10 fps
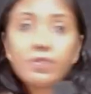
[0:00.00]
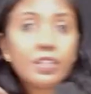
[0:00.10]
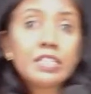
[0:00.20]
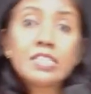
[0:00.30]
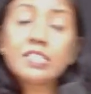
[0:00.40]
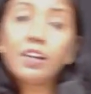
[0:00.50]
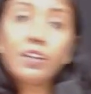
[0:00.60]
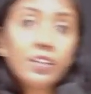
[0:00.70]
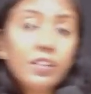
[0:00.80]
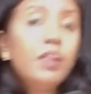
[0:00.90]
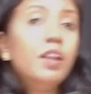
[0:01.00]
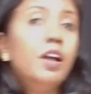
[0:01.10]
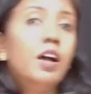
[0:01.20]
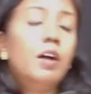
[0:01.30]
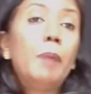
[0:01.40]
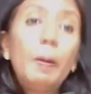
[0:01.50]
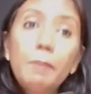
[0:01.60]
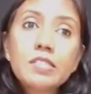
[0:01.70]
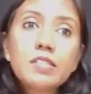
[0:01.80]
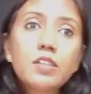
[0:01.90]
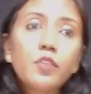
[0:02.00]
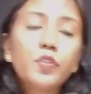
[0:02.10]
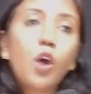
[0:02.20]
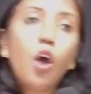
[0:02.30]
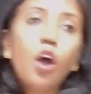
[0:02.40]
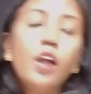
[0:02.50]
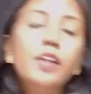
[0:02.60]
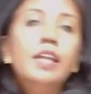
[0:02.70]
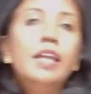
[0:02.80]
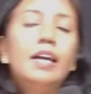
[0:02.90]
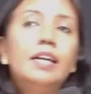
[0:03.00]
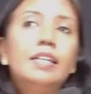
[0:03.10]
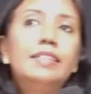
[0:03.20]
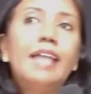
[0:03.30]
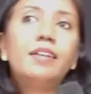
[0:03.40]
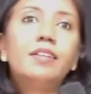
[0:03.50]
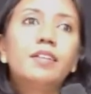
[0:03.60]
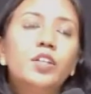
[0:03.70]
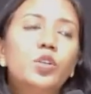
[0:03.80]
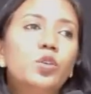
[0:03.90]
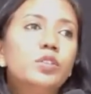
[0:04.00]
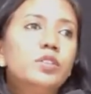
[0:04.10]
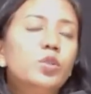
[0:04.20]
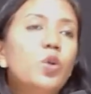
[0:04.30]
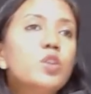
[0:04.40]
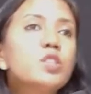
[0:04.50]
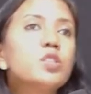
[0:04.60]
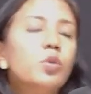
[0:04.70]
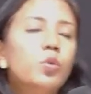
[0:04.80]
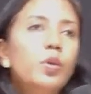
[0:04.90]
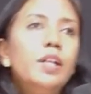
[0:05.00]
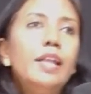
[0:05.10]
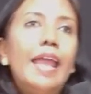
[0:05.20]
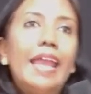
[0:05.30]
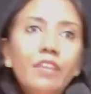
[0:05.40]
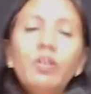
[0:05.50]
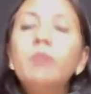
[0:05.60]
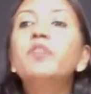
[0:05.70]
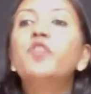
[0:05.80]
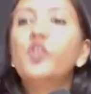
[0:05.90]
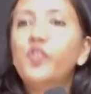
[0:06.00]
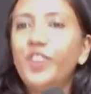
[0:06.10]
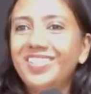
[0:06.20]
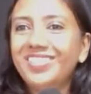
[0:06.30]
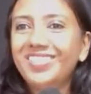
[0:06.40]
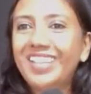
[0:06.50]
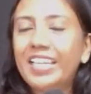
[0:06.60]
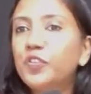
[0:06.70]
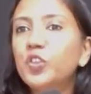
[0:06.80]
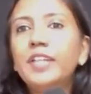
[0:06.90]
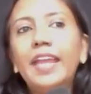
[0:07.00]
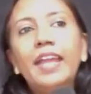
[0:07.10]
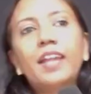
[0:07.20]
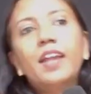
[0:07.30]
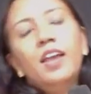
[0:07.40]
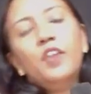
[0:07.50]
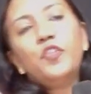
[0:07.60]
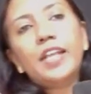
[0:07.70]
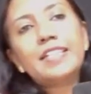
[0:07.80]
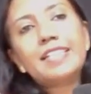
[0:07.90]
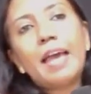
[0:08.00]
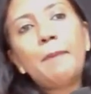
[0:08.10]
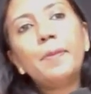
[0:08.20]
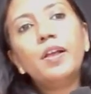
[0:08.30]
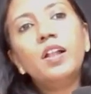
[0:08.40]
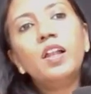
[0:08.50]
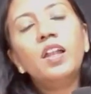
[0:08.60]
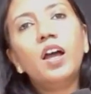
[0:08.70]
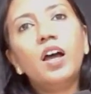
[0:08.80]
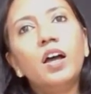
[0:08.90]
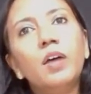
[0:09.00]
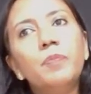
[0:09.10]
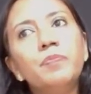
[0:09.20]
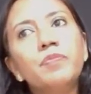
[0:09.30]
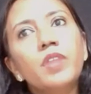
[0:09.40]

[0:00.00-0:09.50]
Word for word: certain uh, purposes of god uh, that you know those will anyway be fulfilled like if you take for example um,